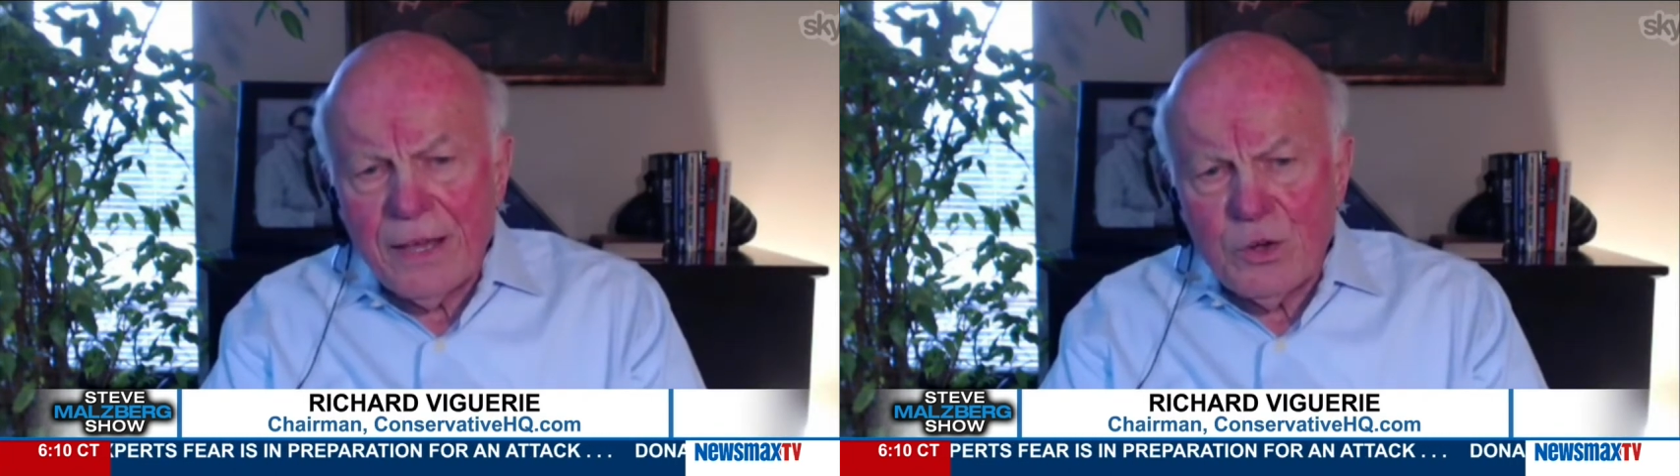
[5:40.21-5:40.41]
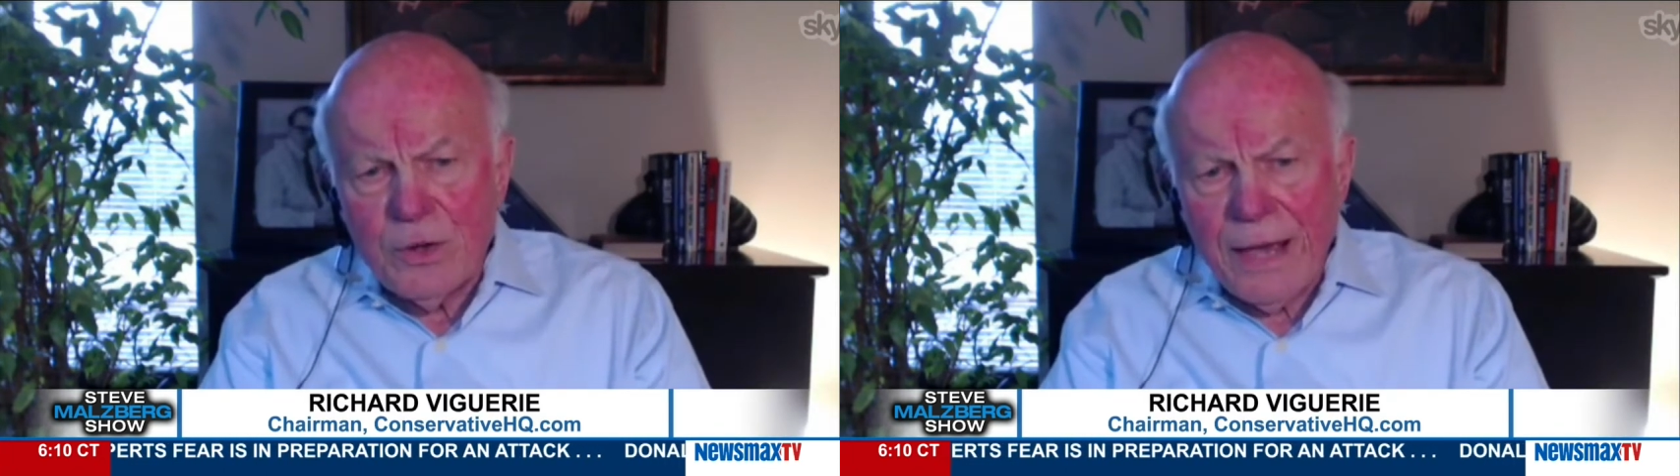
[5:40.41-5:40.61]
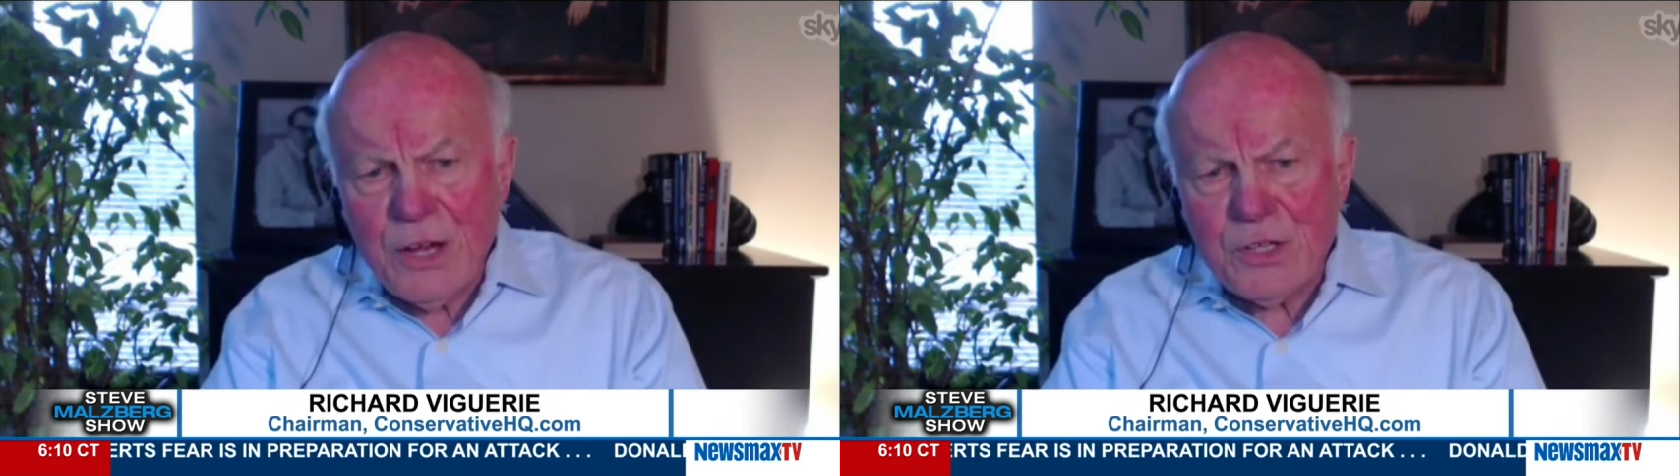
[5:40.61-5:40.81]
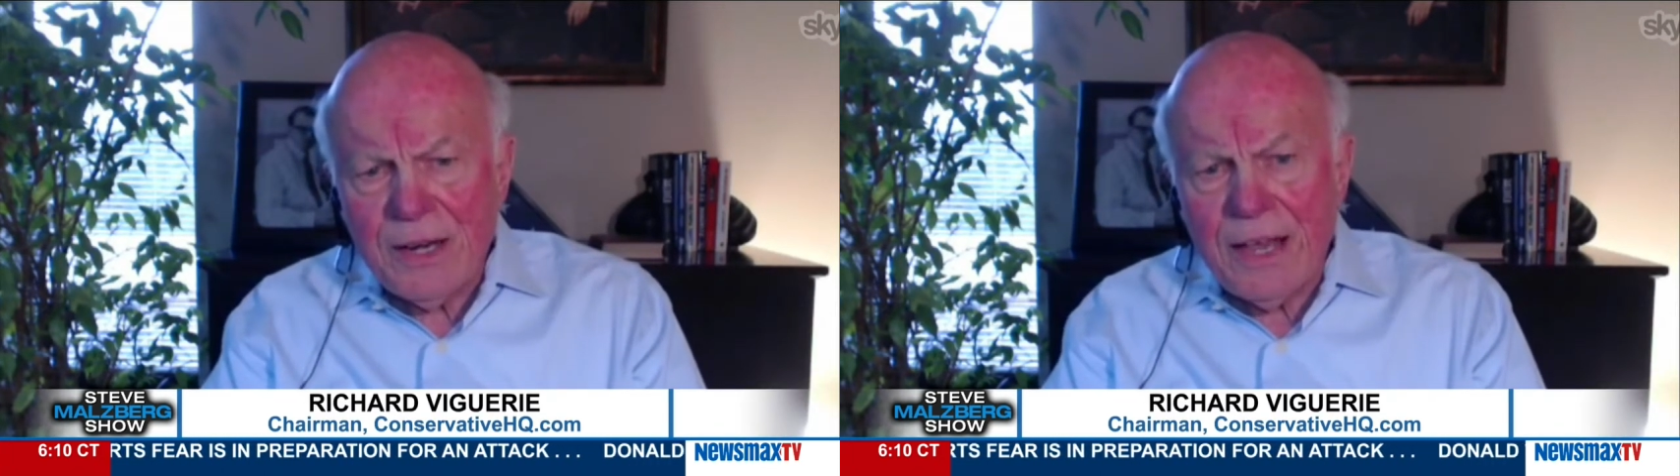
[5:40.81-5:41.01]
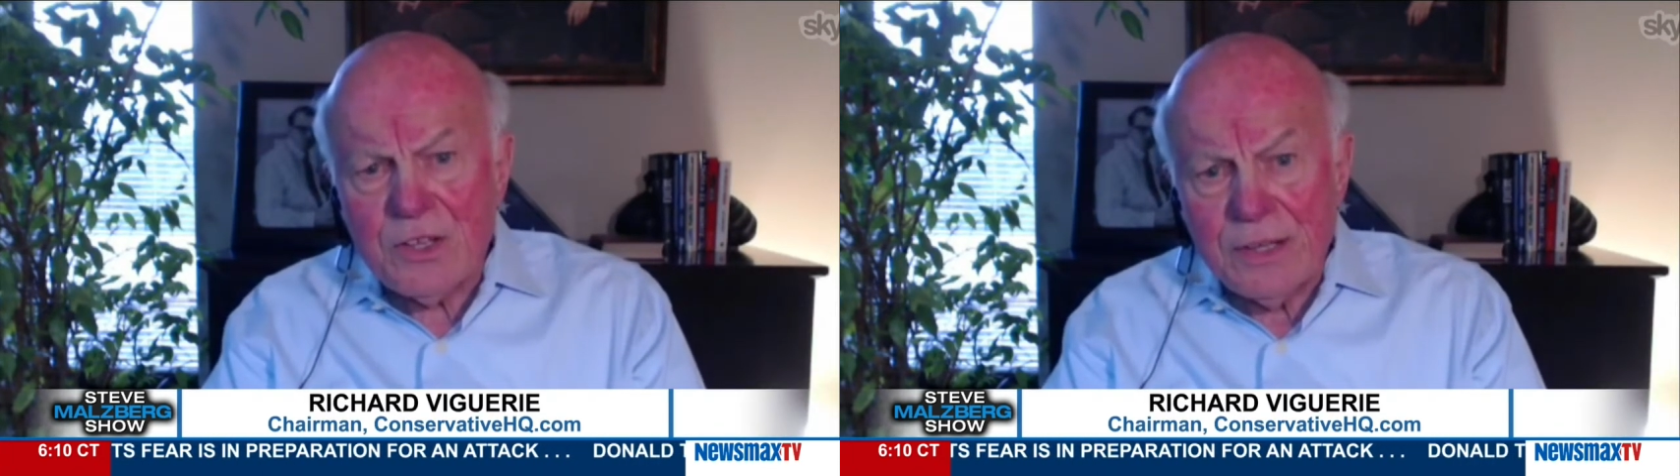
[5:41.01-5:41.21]
and you
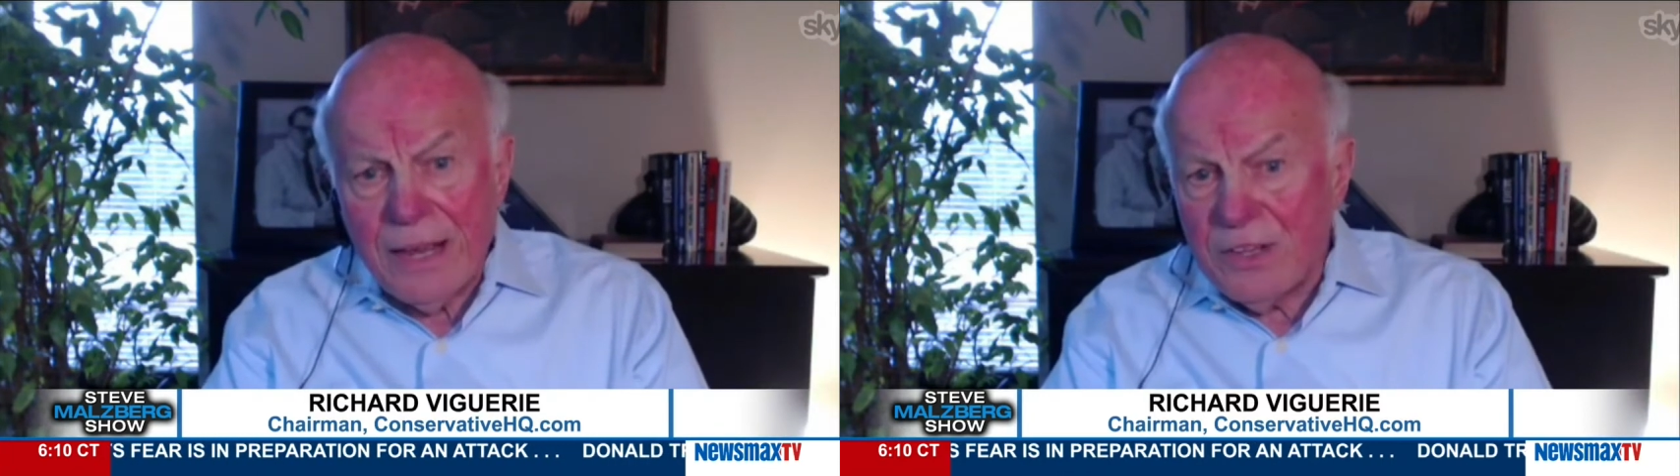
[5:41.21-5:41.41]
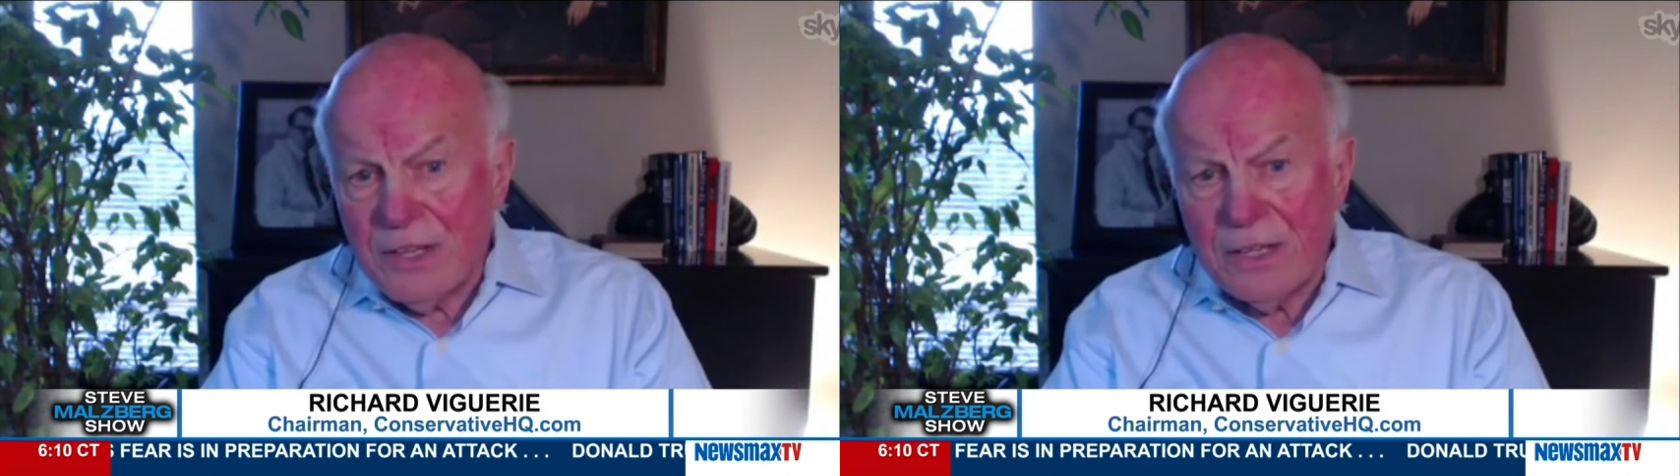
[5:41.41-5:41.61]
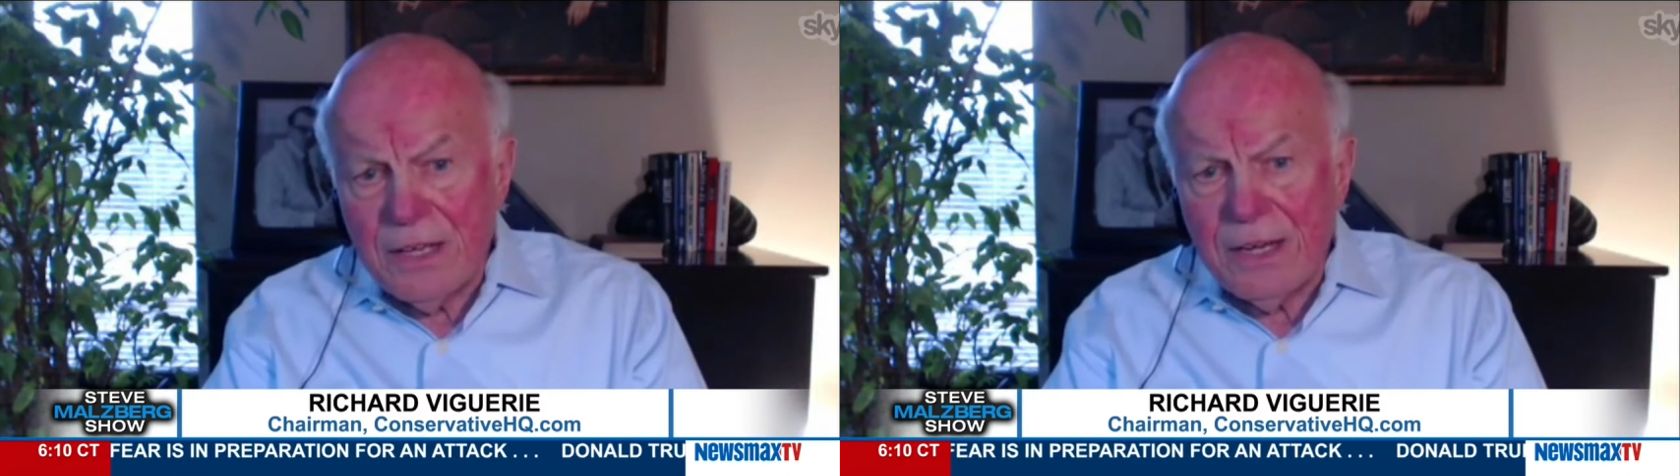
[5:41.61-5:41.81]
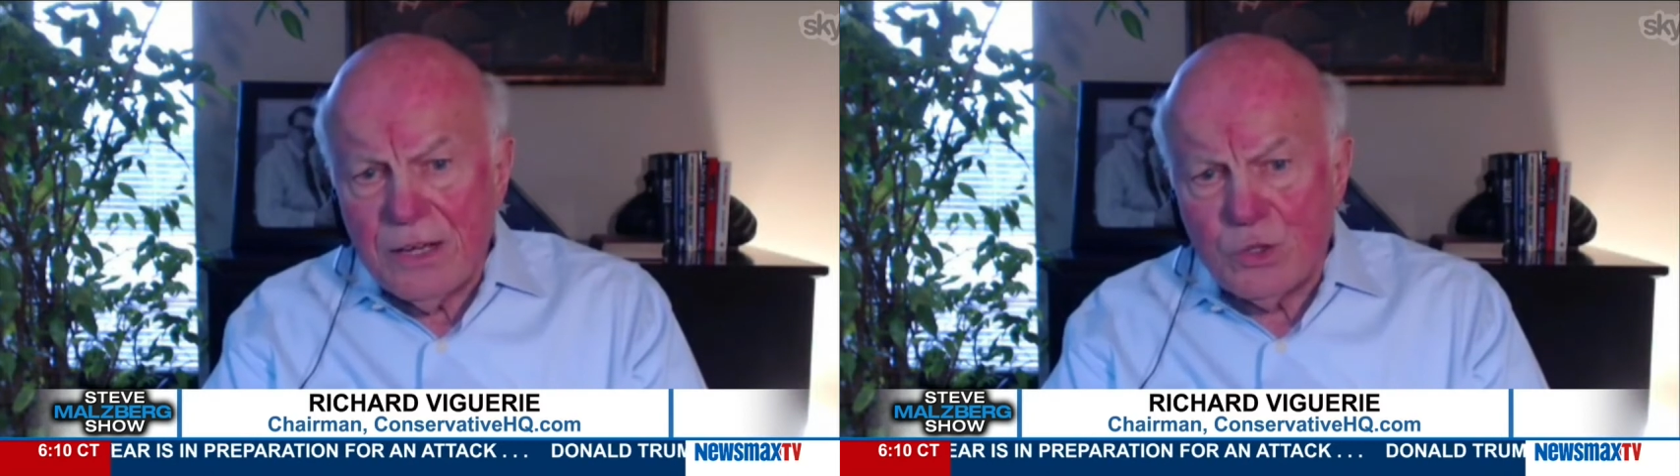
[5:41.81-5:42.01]
nationalize it as they did in